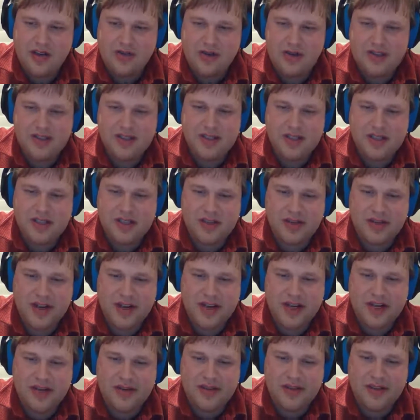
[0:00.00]
Once I
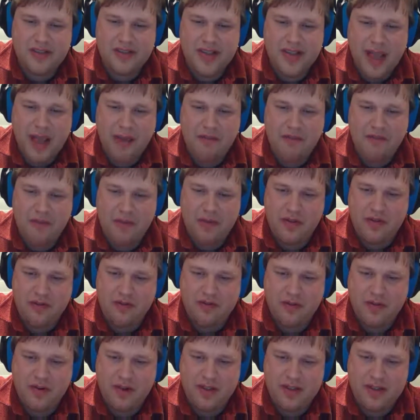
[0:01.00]
tried to escape from the
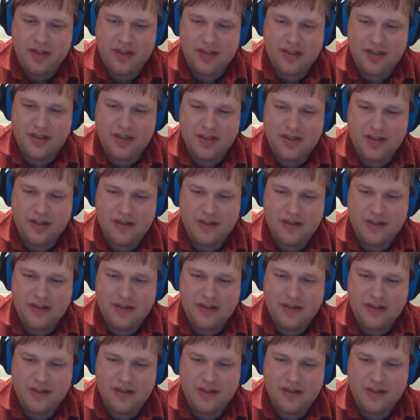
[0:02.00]
forest,